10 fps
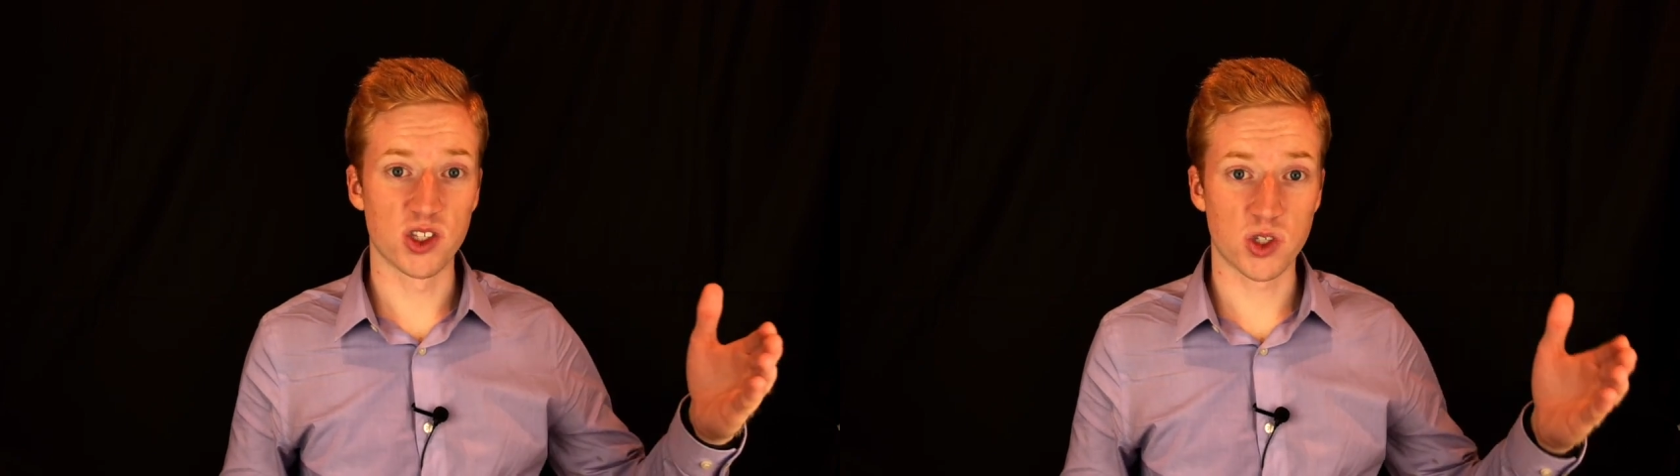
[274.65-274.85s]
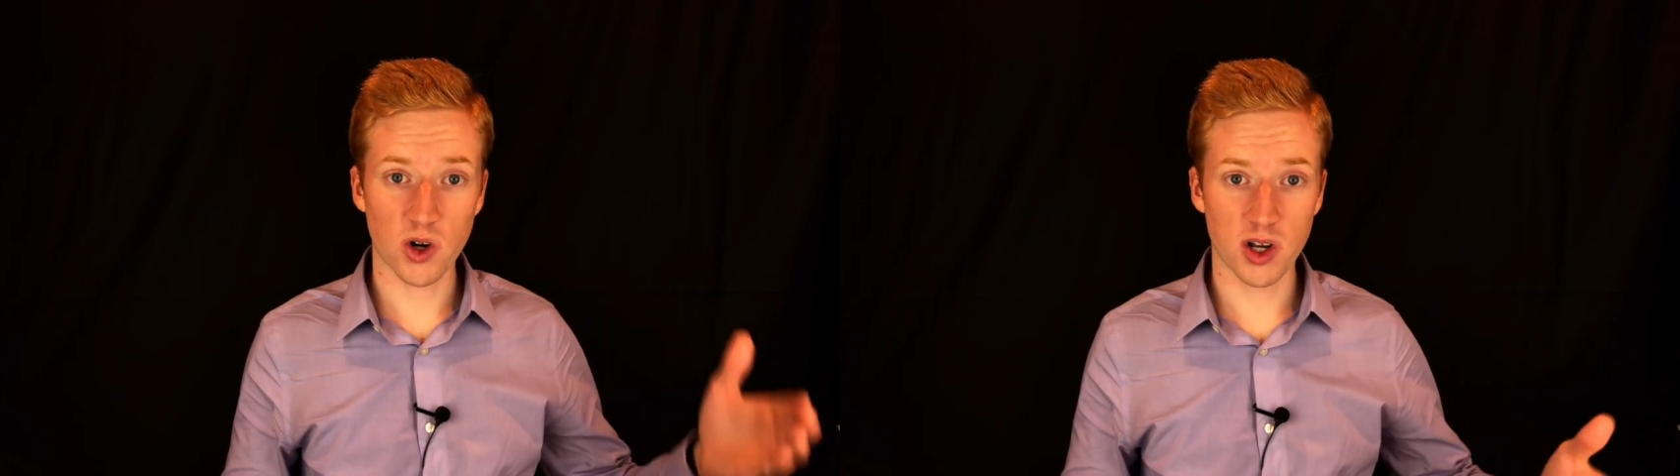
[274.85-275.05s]

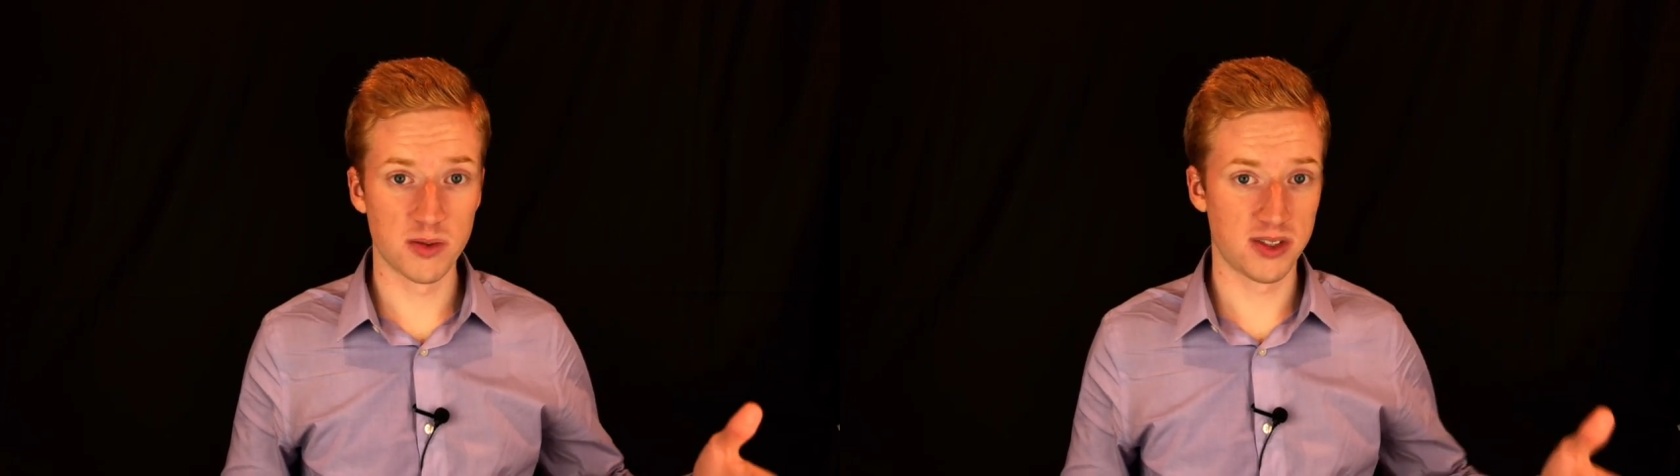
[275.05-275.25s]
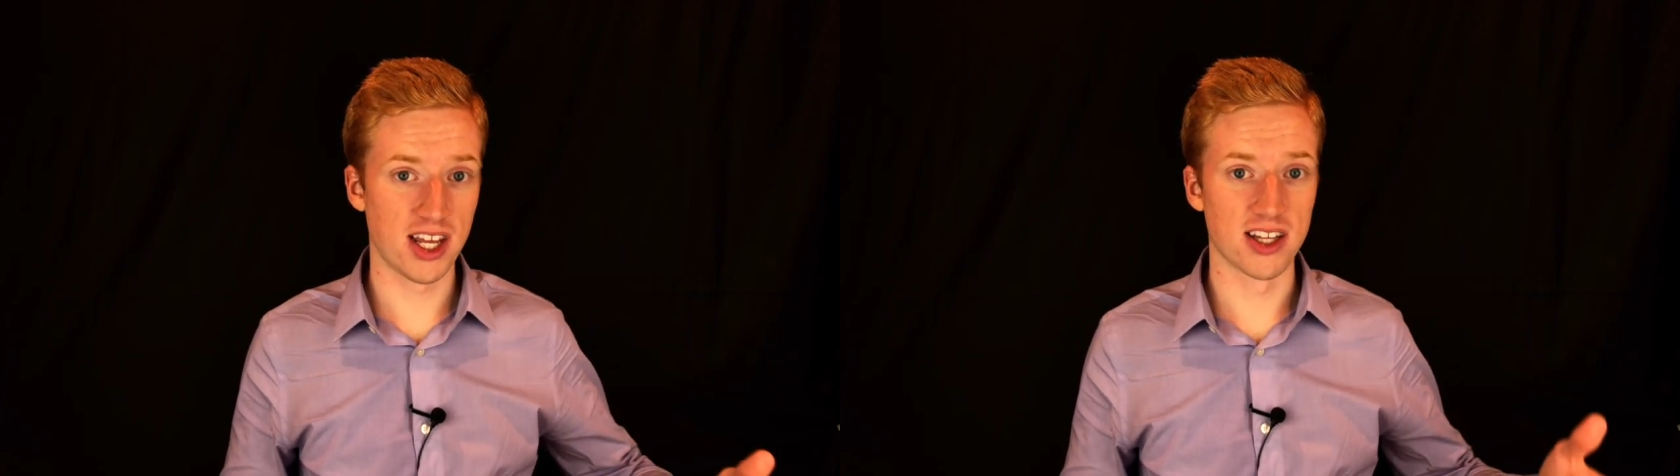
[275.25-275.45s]

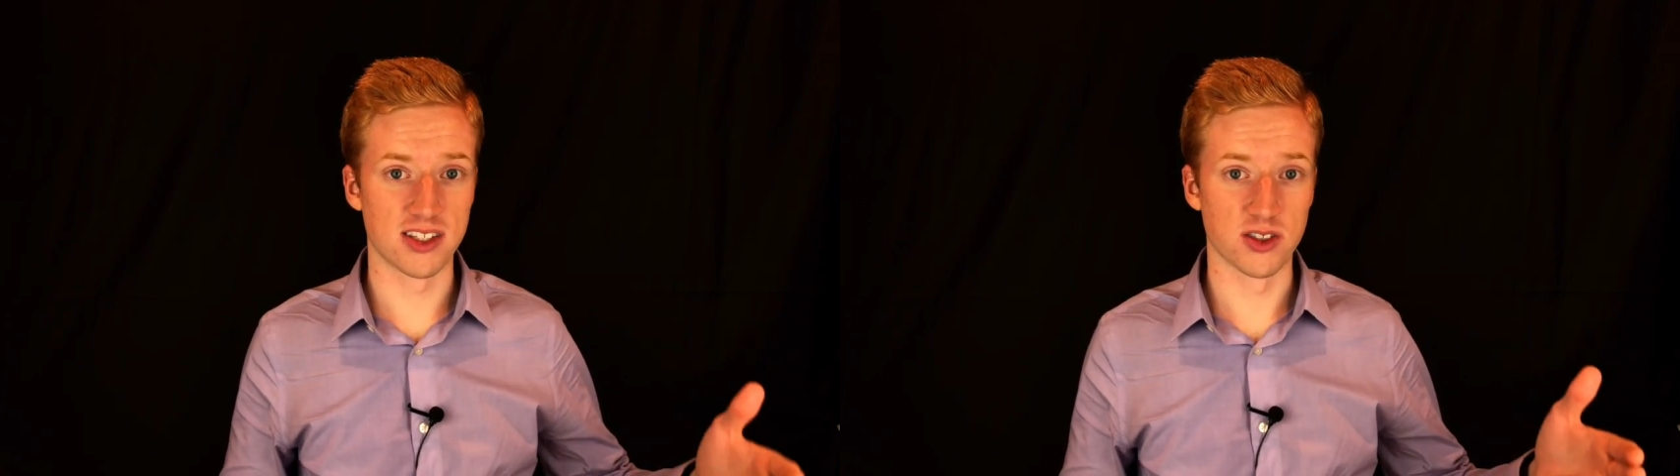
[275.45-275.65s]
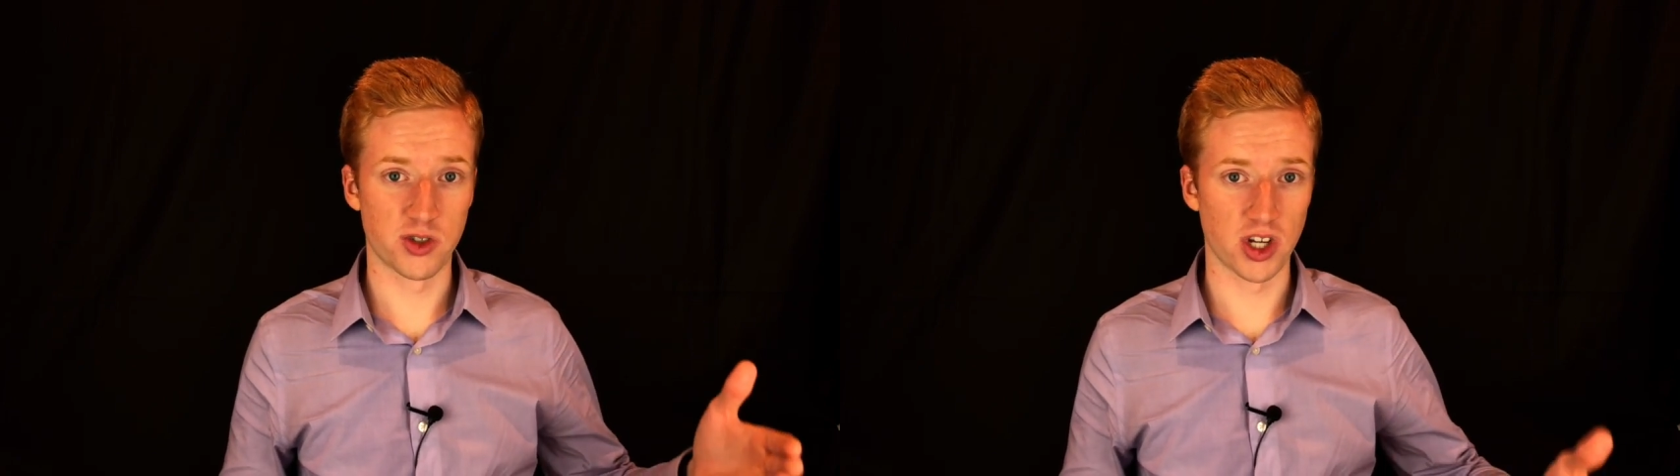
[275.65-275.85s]

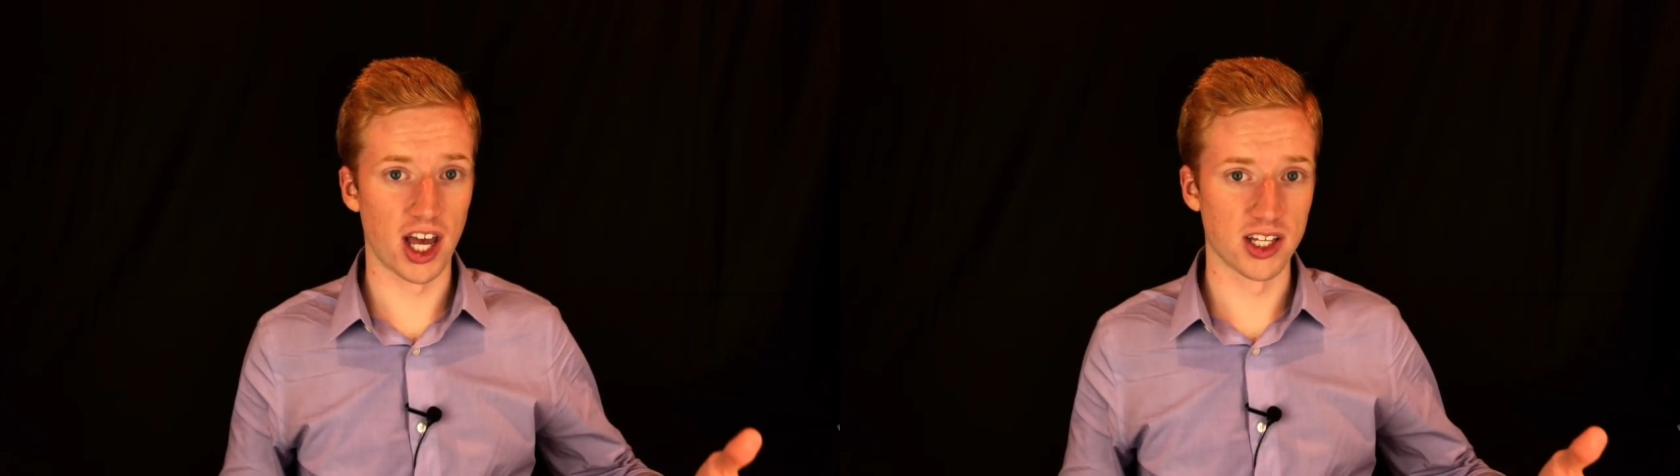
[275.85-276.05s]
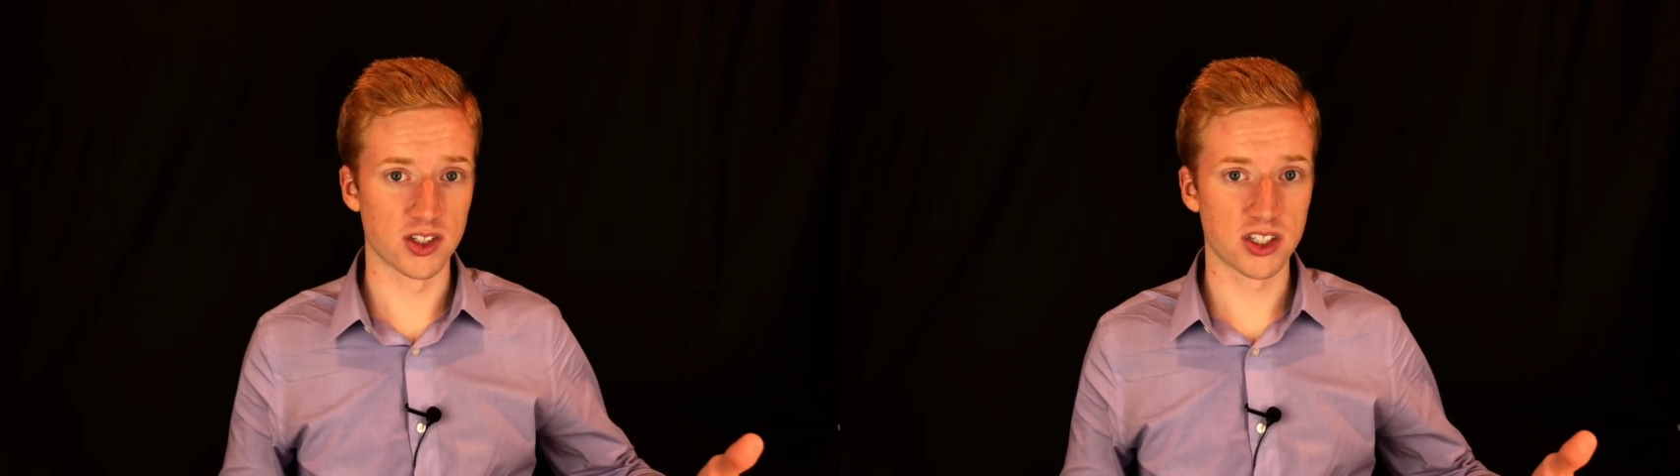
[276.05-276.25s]
circumstances
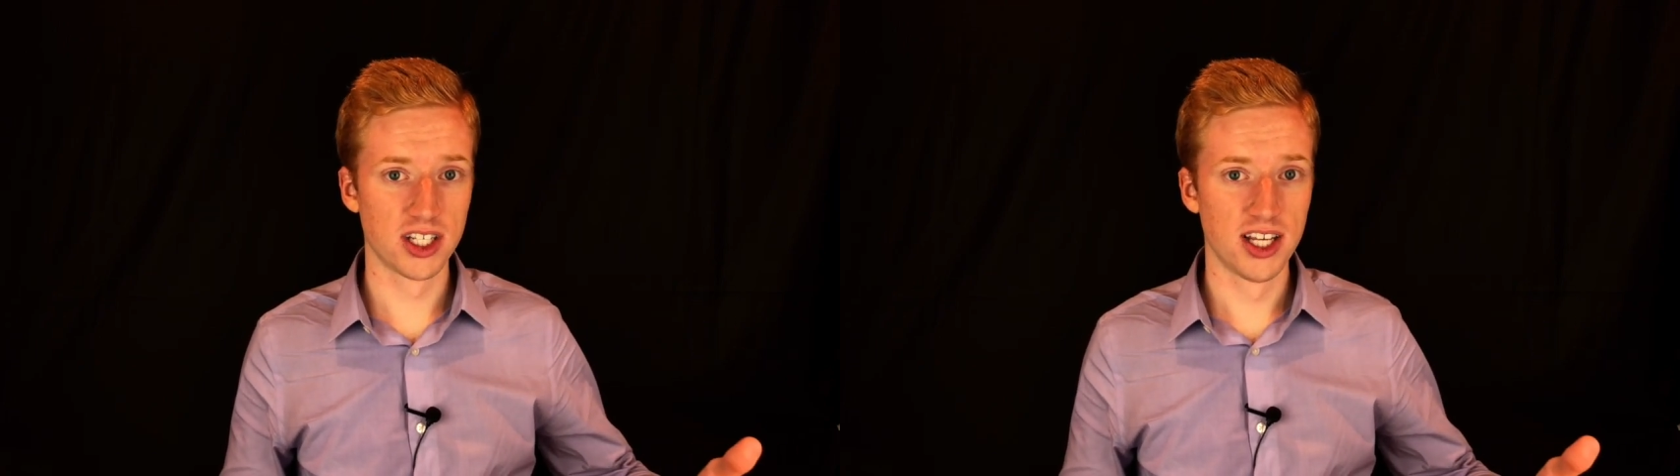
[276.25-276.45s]
changed,